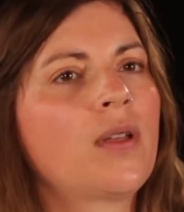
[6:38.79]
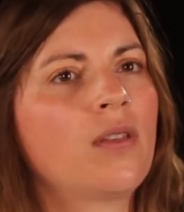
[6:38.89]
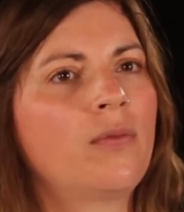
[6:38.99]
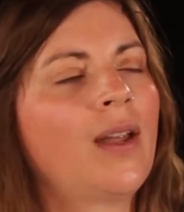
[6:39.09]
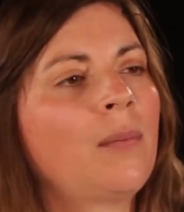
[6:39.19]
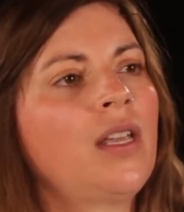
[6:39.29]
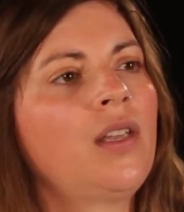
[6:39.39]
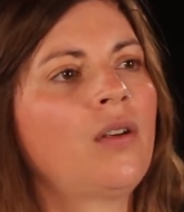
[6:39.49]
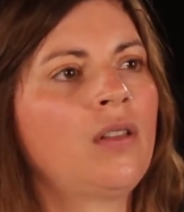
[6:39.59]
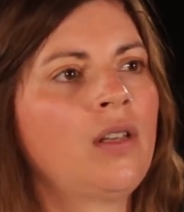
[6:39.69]
with their family
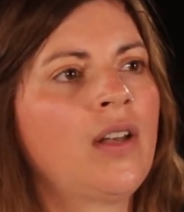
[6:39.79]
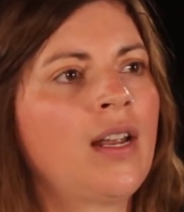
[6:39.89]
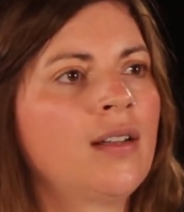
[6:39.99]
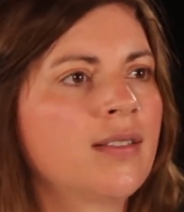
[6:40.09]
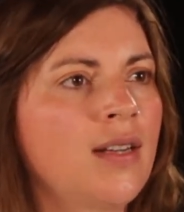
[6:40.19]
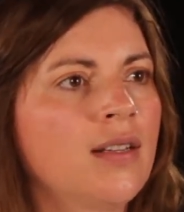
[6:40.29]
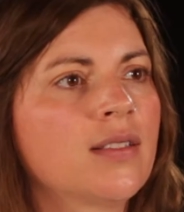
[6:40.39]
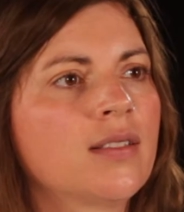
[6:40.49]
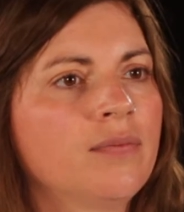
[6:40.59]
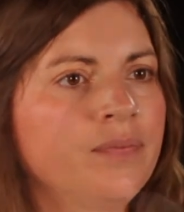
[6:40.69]
here in the United
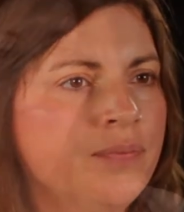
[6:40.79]
States.